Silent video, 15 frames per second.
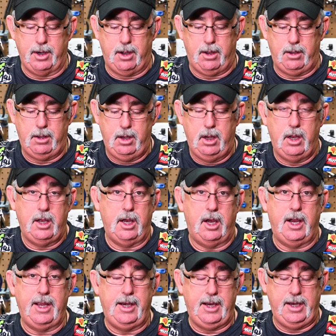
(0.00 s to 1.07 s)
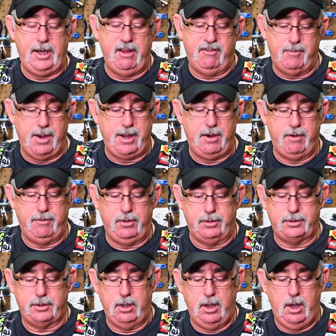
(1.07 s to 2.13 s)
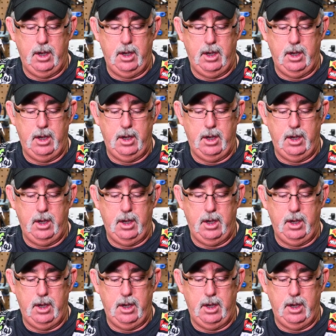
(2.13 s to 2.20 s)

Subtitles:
all in any of my interviews.